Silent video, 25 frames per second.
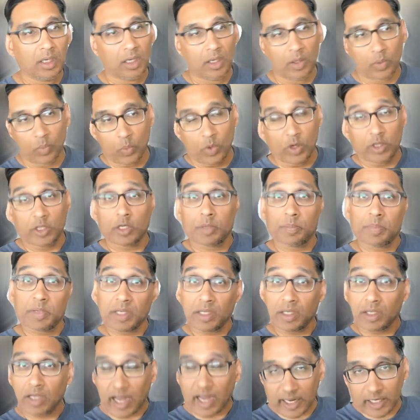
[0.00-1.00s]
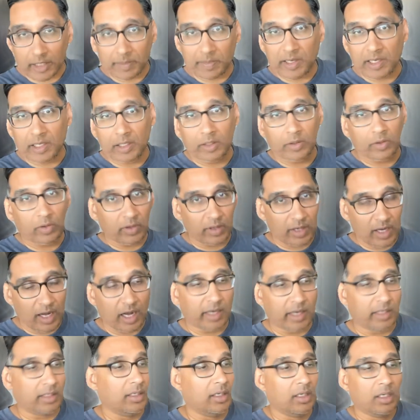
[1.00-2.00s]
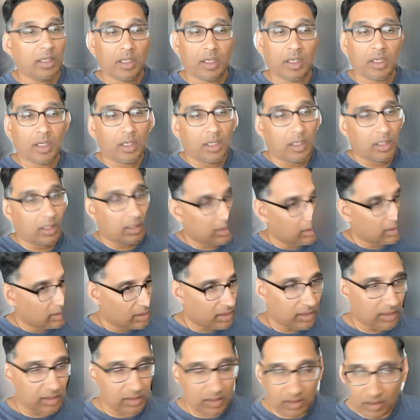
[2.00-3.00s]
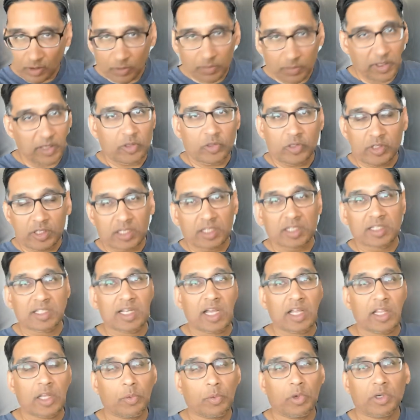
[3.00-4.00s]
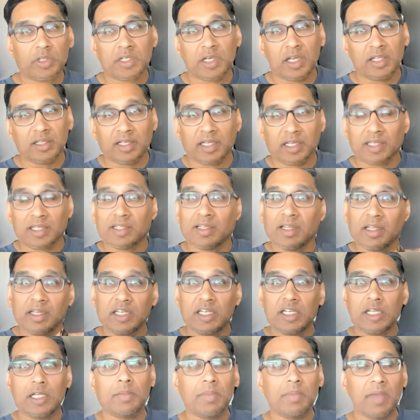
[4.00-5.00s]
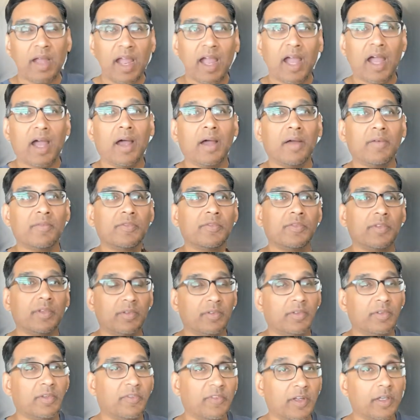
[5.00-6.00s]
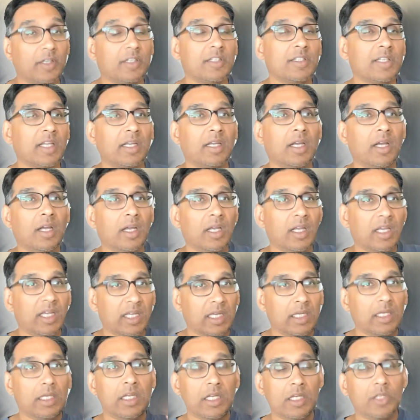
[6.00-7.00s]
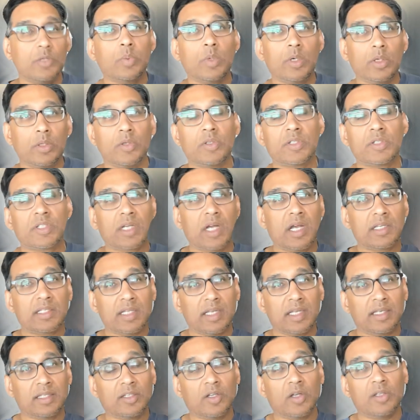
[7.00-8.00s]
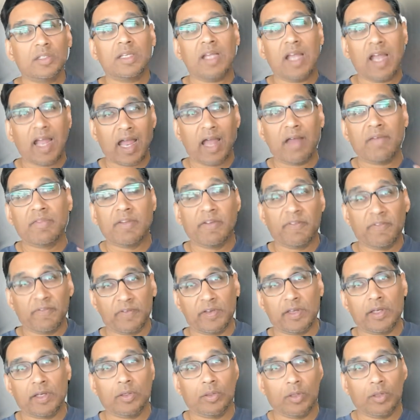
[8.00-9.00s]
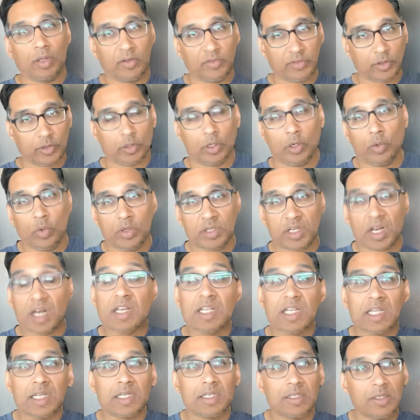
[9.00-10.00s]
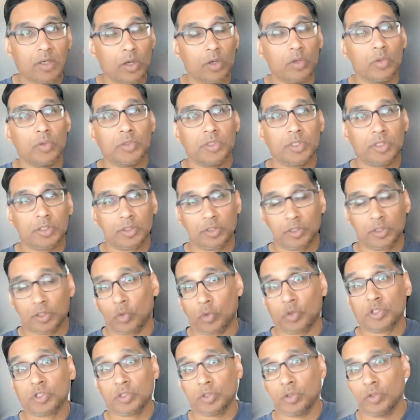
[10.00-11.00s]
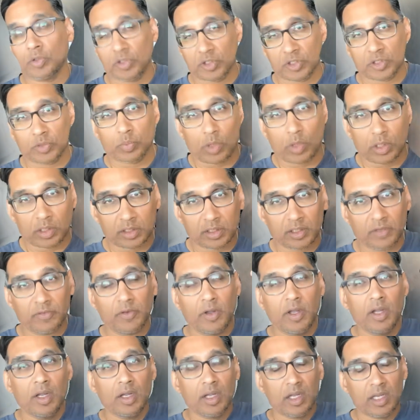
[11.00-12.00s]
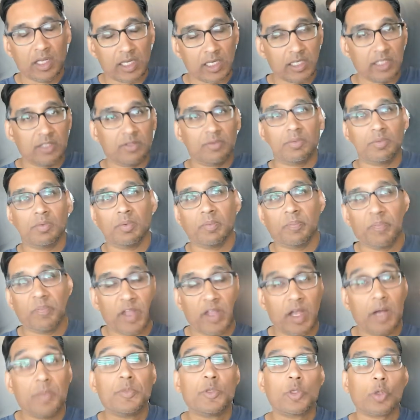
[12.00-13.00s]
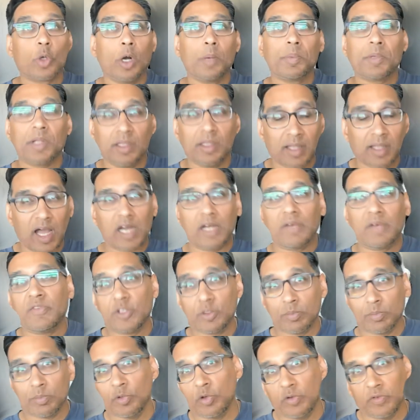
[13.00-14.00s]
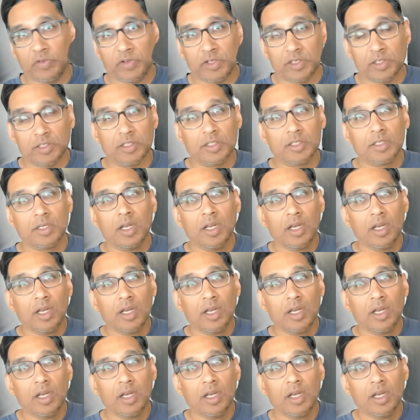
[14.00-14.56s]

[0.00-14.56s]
whether it be animated or non. It would be interesting to see how that works out and like let him have the feel. Because like he is one of those guys that does have the feel of Star Wars, and he knows George Lucas well enough. He's absorbed a lot of his movies